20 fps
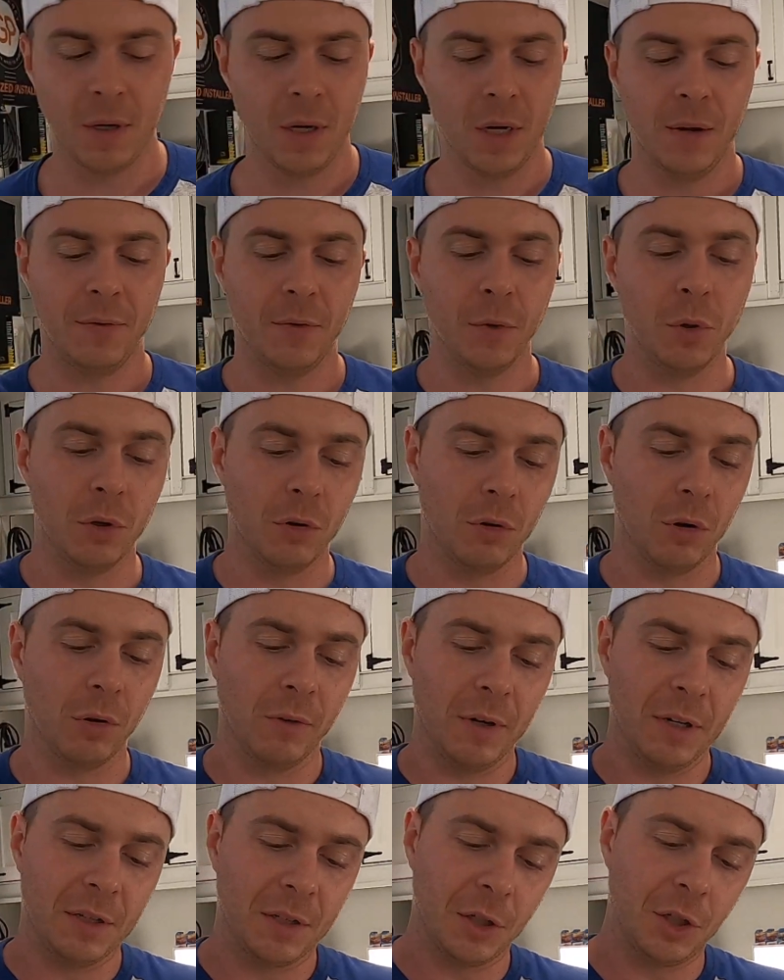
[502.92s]
if you do your own
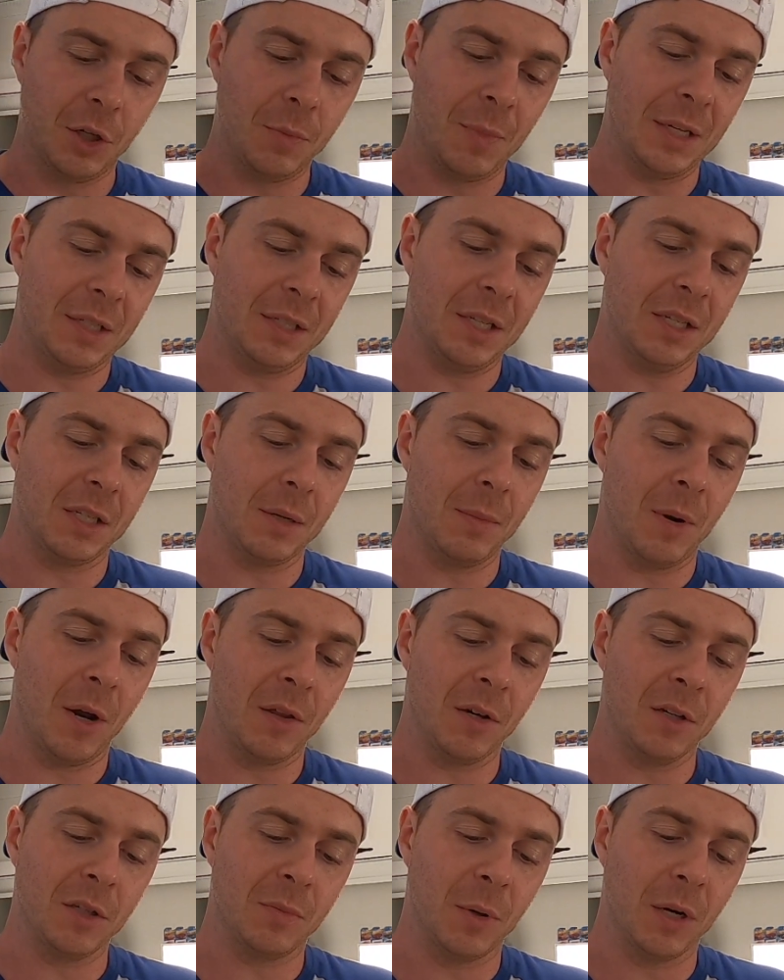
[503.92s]
research, you might see some
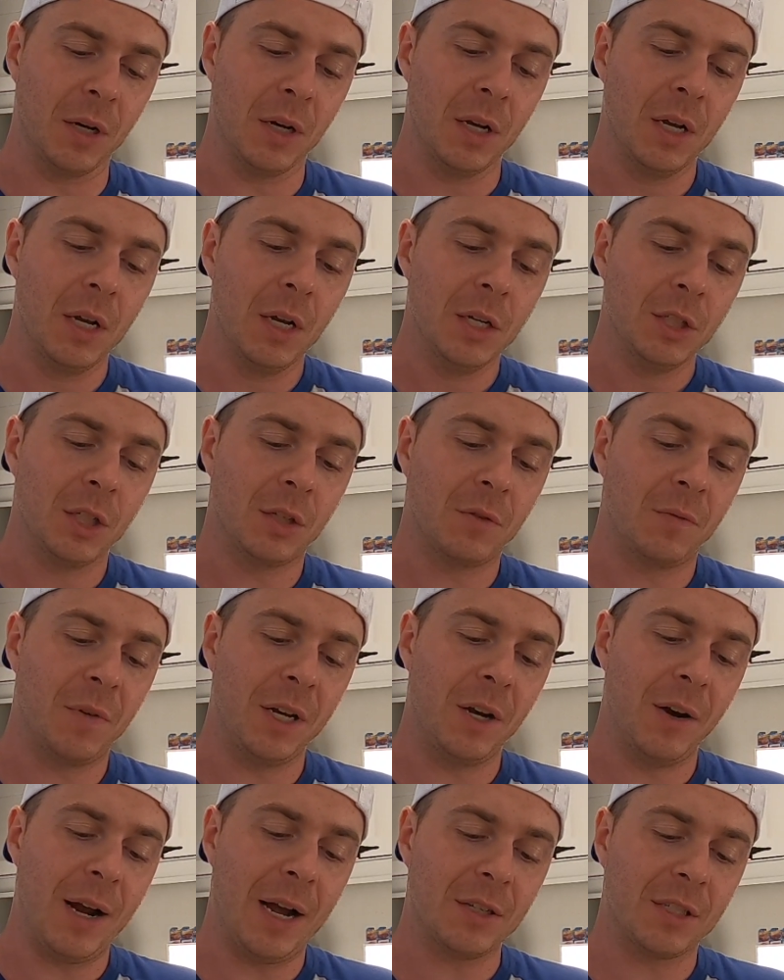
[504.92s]
others, but just
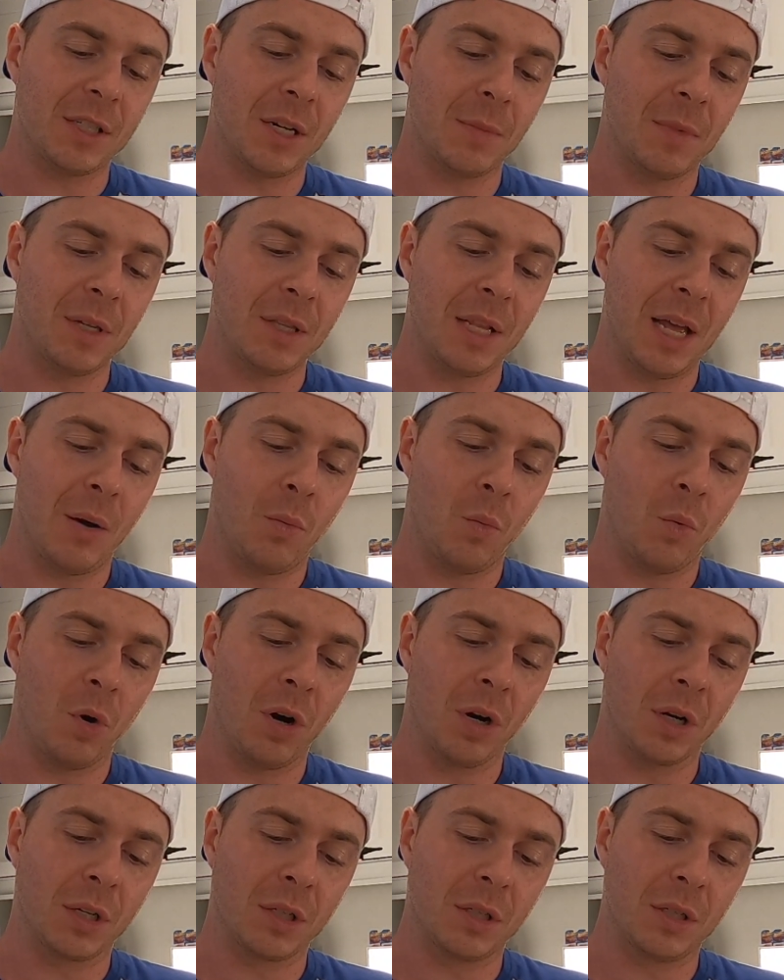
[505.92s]
figure out something that
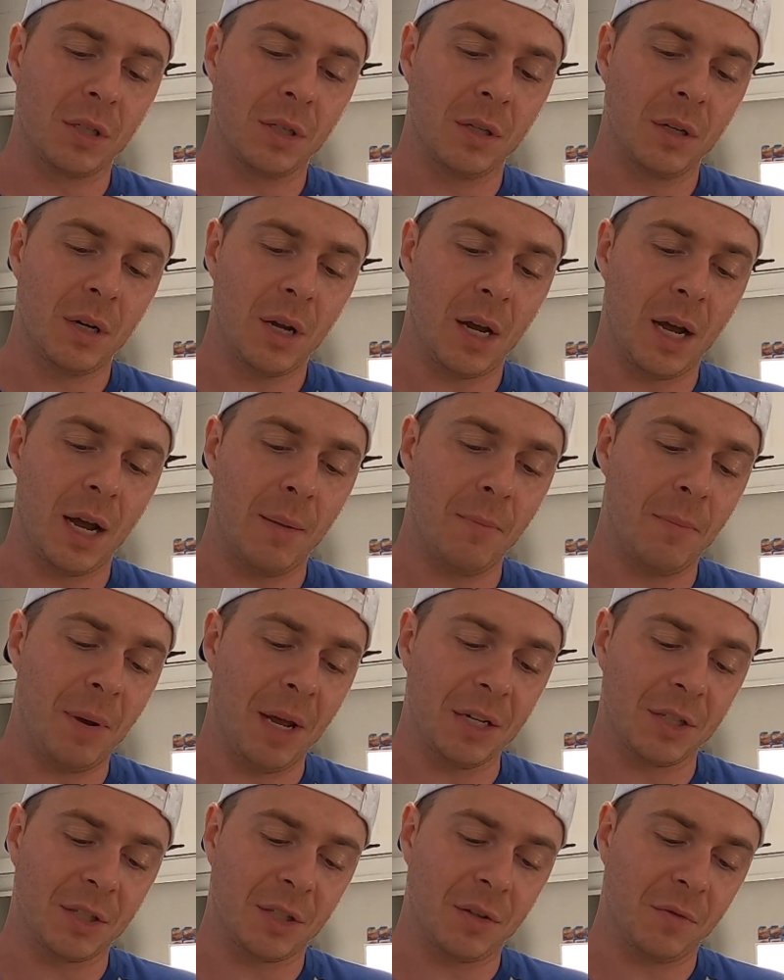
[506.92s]
works
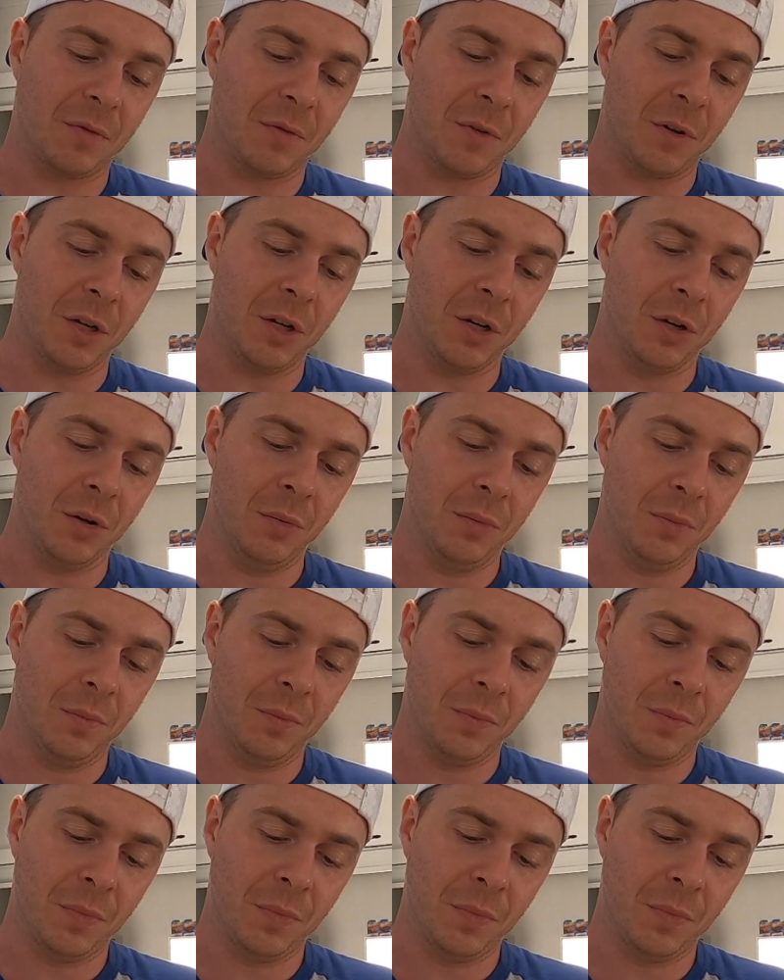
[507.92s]
best for you.